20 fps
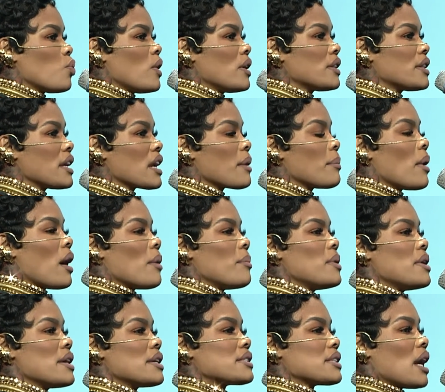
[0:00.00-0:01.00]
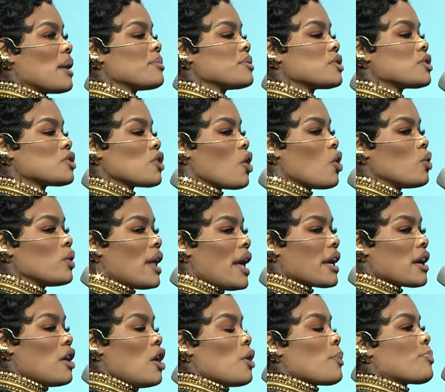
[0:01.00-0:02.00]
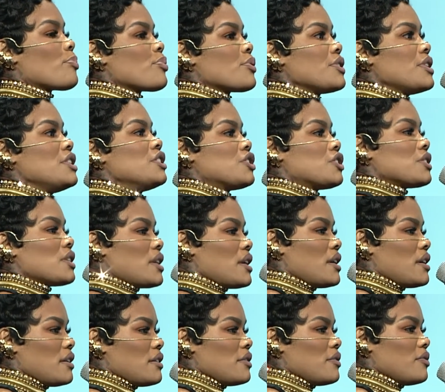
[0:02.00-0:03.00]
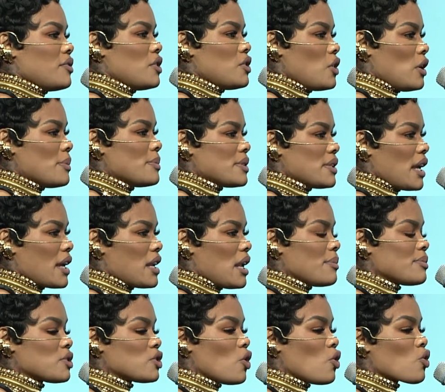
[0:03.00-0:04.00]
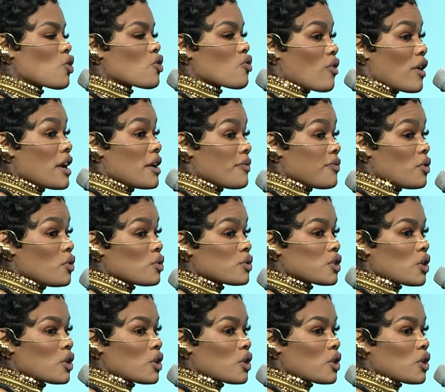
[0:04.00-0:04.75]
One thing about me is I'm so like appreciative, you know what I'm saying? I'm so grateful.